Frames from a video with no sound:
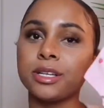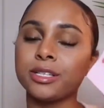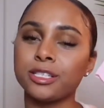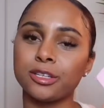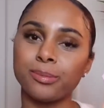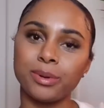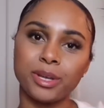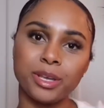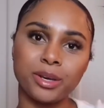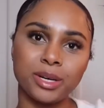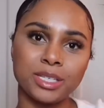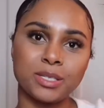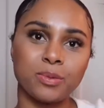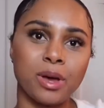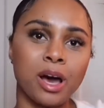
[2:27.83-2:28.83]
Super cute
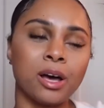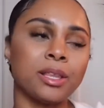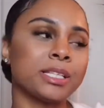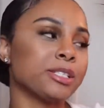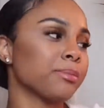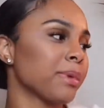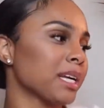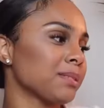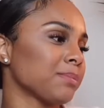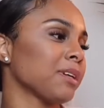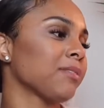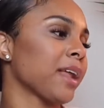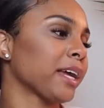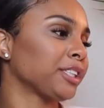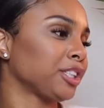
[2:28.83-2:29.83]
as well. This reminds me
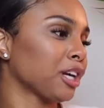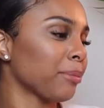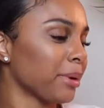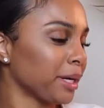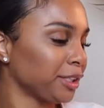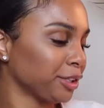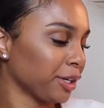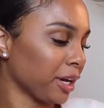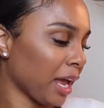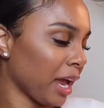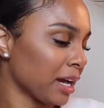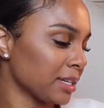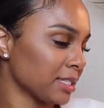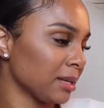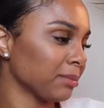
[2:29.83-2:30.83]
of like strawberry
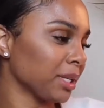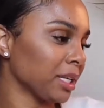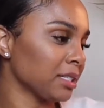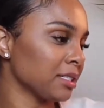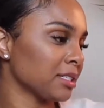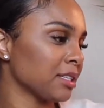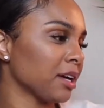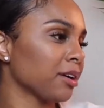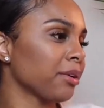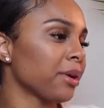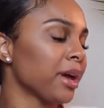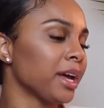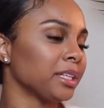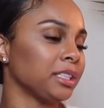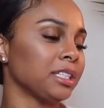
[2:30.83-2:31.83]
shortcake or something. So
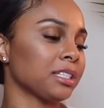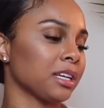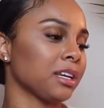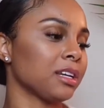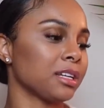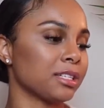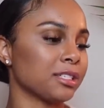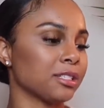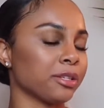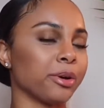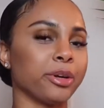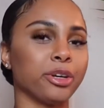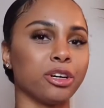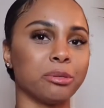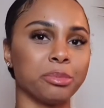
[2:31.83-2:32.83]
she's gonna look so
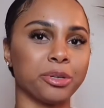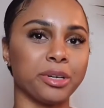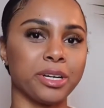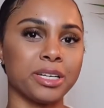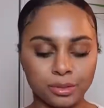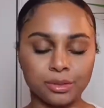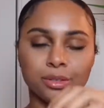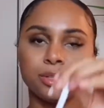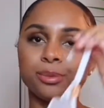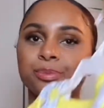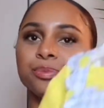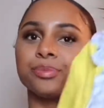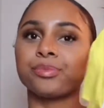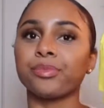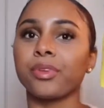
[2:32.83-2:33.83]
adorable in this. Ooh
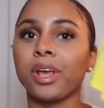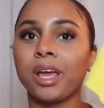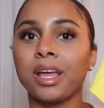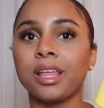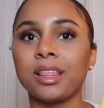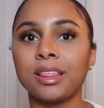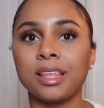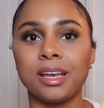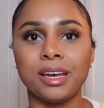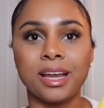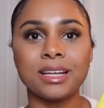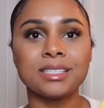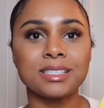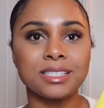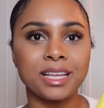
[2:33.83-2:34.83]
the
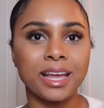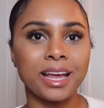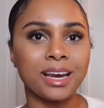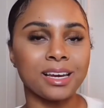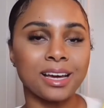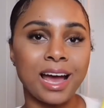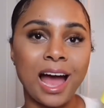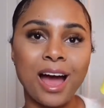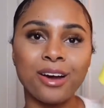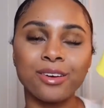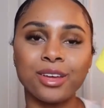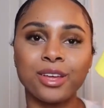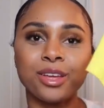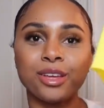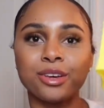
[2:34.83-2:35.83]
next thing look how
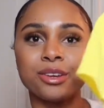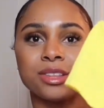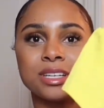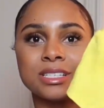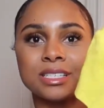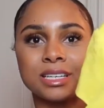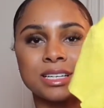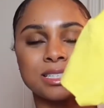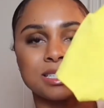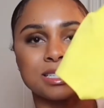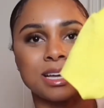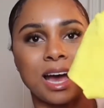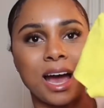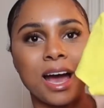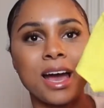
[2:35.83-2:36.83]
cute this is
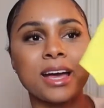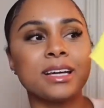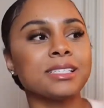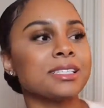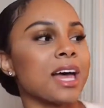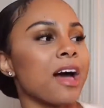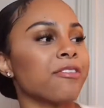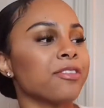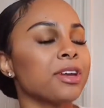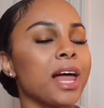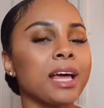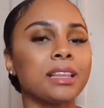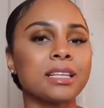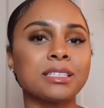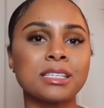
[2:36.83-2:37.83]
guys i feel
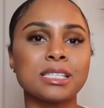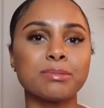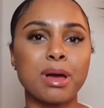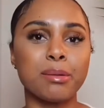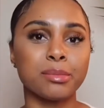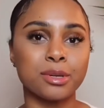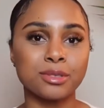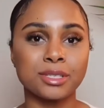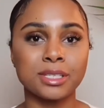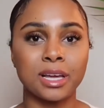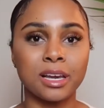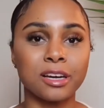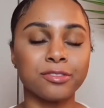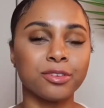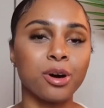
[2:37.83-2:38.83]
like this is my most
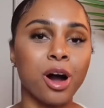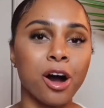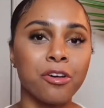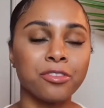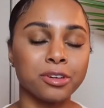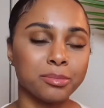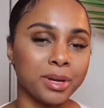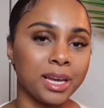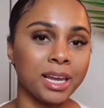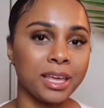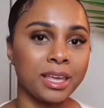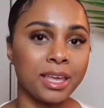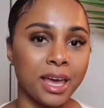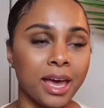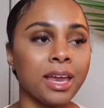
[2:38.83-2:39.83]
colorful haul for bella
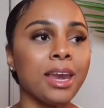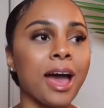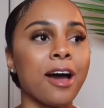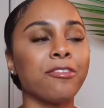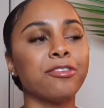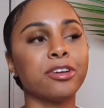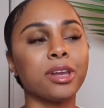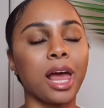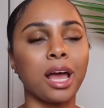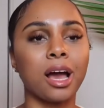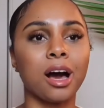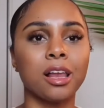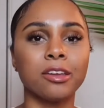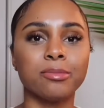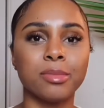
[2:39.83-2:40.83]
yet i feel like
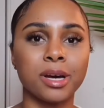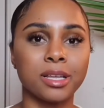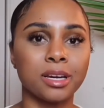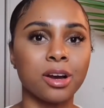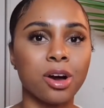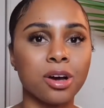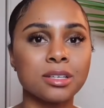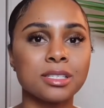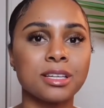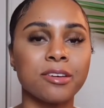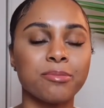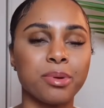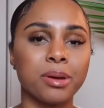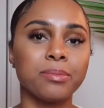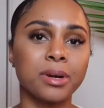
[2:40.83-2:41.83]
all of my other hauls
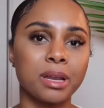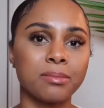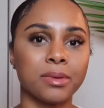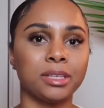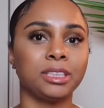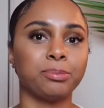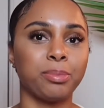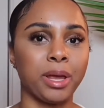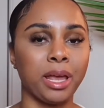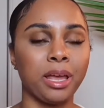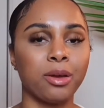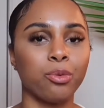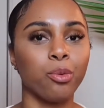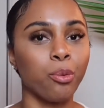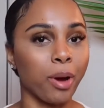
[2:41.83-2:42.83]
have been pretty much
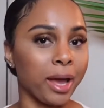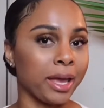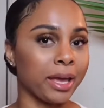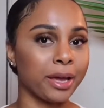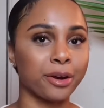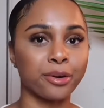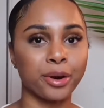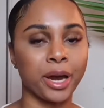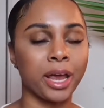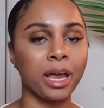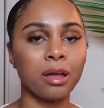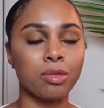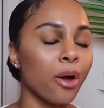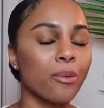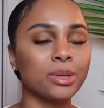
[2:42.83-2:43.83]
pink white and
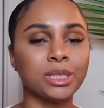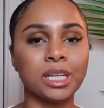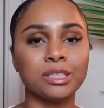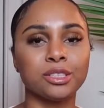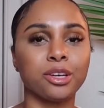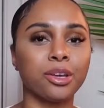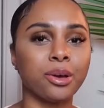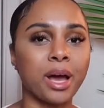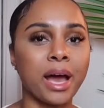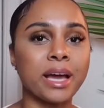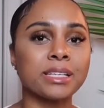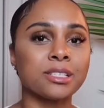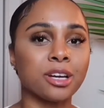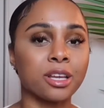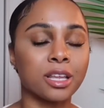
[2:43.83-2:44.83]
gray which i tell you
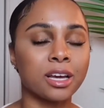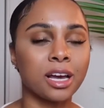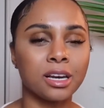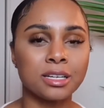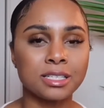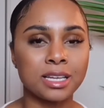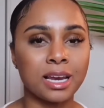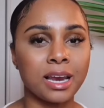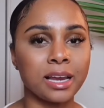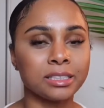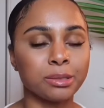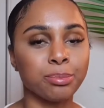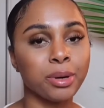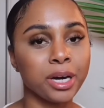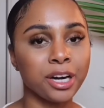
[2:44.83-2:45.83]
guys are the colors that i like
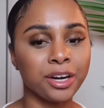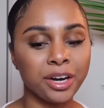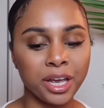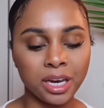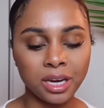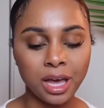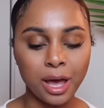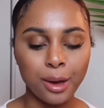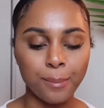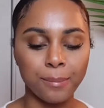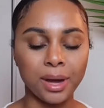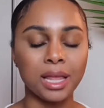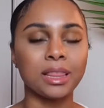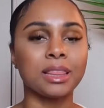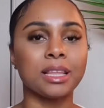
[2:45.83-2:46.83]
to put her in
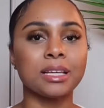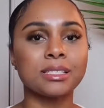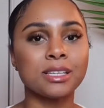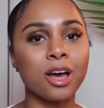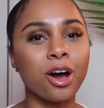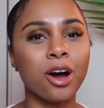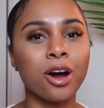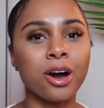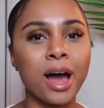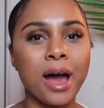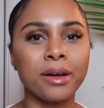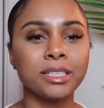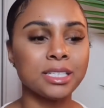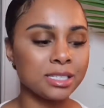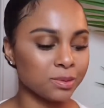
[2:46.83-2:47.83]
but this haul
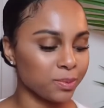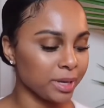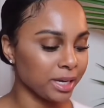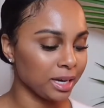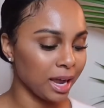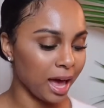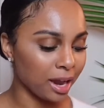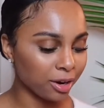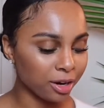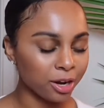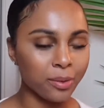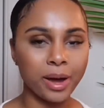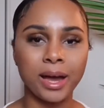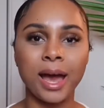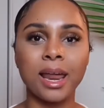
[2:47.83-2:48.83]
i just went i don't know
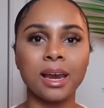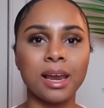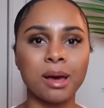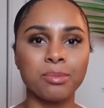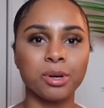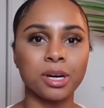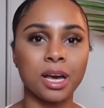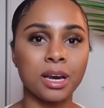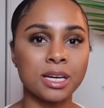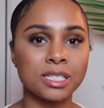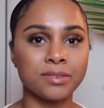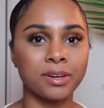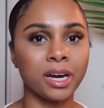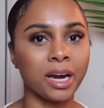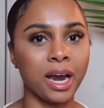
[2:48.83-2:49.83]
i got a lot more colors
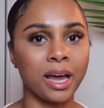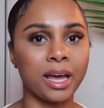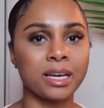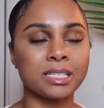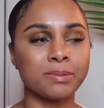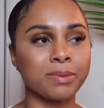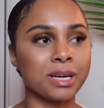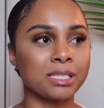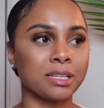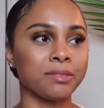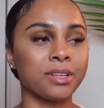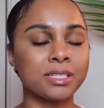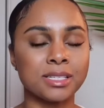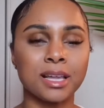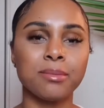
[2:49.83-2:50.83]
for her i guess because of
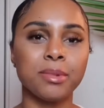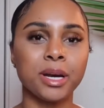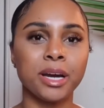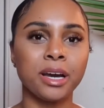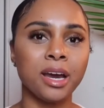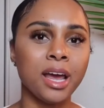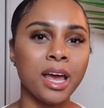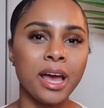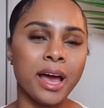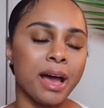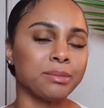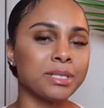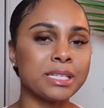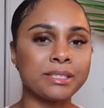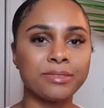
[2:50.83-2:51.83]
the summer
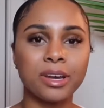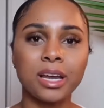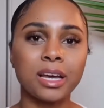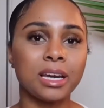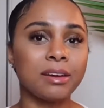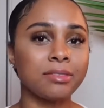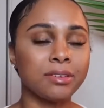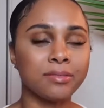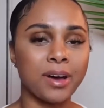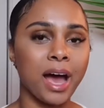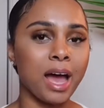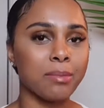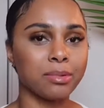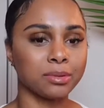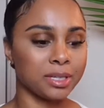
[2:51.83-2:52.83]
i'm just feeling a different
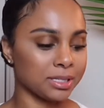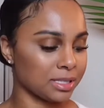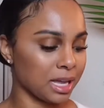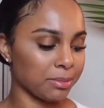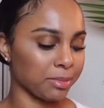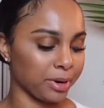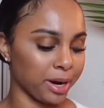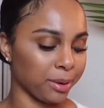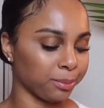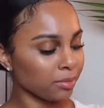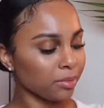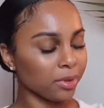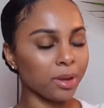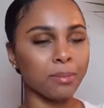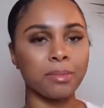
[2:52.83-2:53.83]
vibe this time around
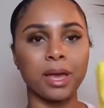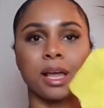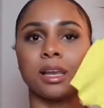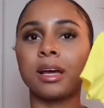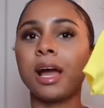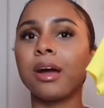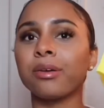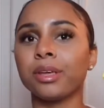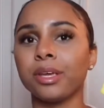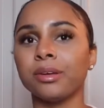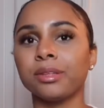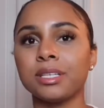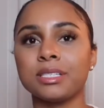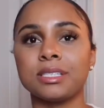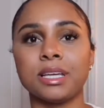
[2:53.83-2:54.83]
but yeah look how
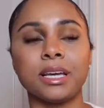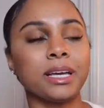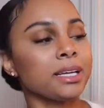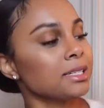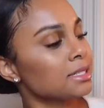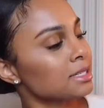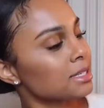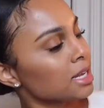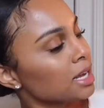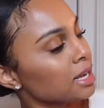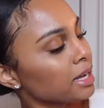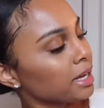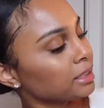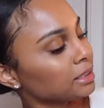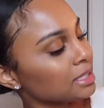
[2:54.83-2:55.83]
cute this is
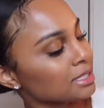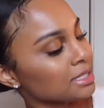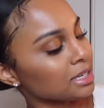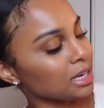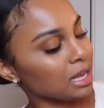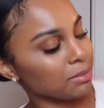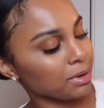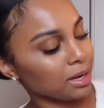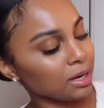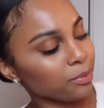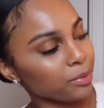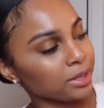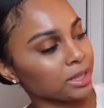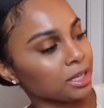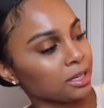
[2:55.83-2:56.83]
it's just lemon
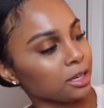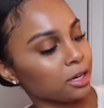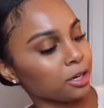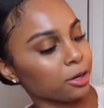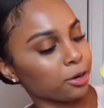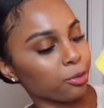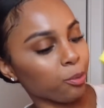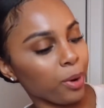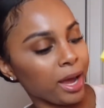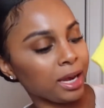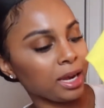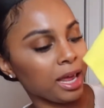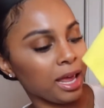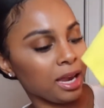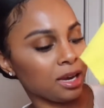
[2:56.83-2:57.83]
with a little
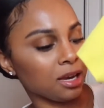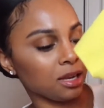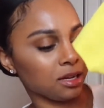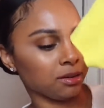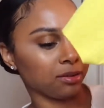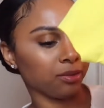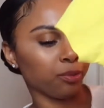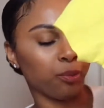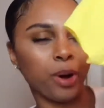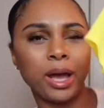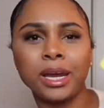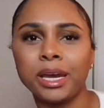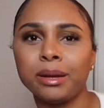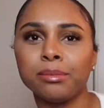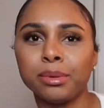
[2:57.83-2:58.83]
white and
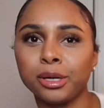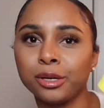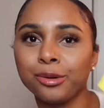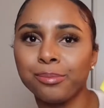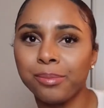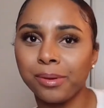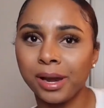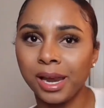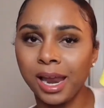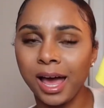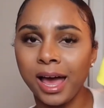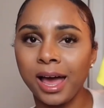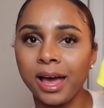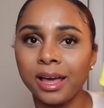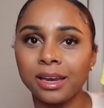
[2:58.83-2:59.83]
white and blue
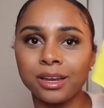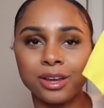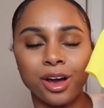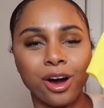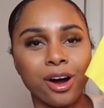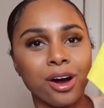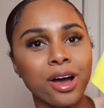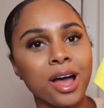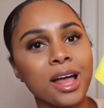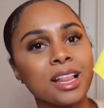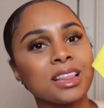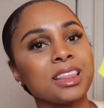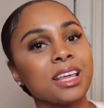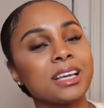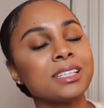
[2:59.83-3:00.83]
plaid y'all
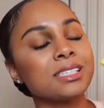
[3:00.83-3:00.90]
this